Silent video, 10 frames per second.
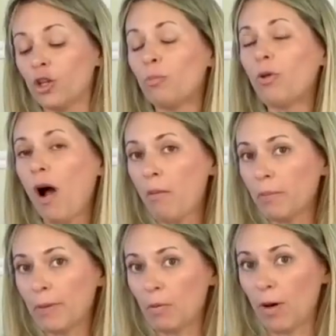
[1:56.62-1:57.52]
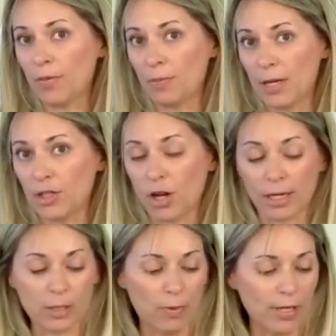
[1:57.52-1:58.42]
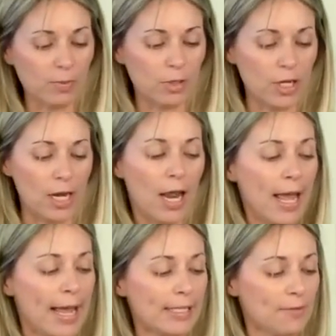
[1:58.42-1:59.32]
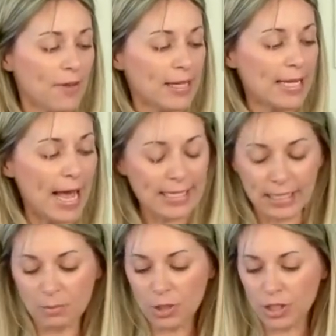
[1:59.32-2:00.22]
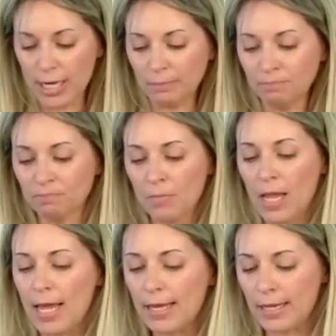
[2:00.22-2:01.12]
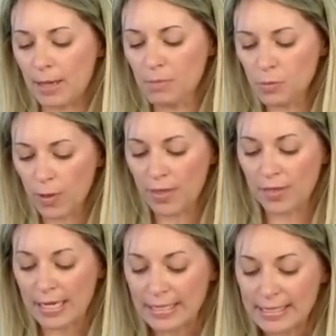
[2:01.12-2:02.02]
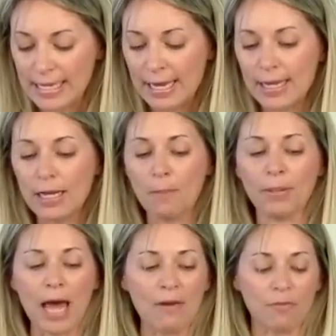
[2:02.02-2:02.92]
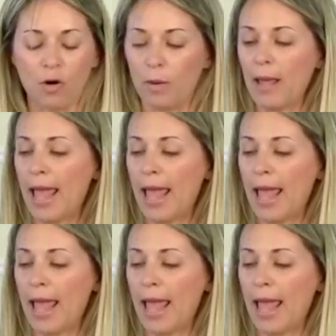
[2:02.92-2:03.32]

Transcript: you'll probably want the Big Shot Express machine. It's a fantastic machine. It comes with an extended platform